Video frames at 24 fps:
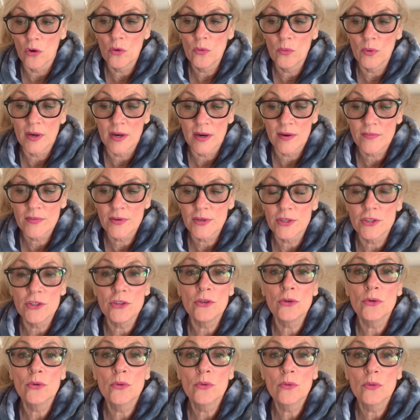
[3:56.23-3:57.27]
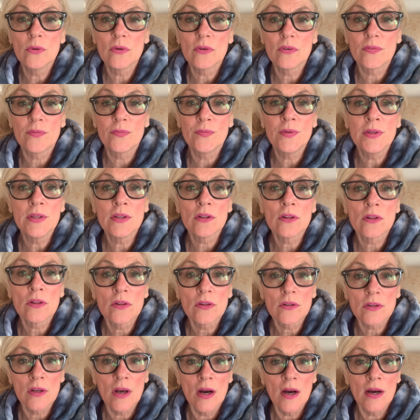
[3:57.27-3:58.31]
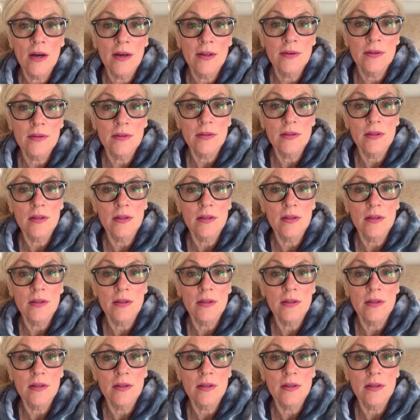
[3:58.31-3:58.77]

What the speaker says: whatever you feel God